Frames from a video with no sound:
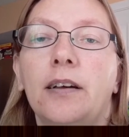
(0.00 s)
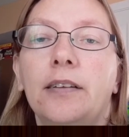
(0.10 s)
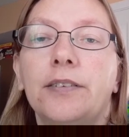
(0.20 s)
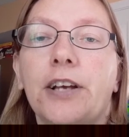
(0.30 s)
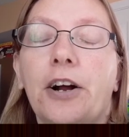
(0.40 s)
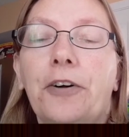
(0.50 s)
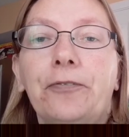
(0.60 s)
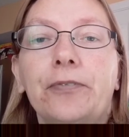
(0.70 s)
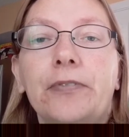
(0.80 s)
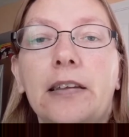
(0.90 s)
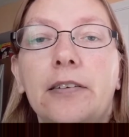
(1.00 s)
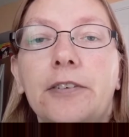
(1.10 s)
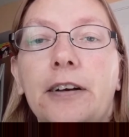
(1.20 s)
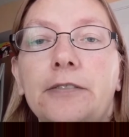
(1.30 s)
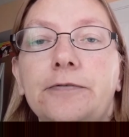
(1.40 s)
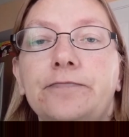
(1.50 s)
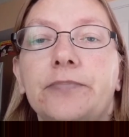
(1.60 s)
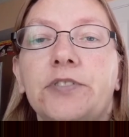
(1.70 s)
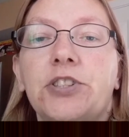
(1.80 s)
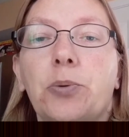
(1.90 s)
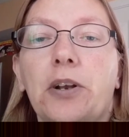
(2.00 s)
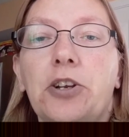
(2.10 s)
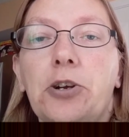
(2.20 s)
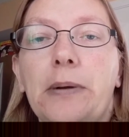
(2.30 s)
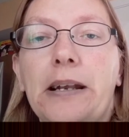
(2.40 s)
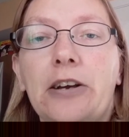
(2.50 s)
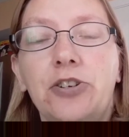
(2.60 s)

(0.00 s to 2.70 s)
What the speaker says: So, what have you been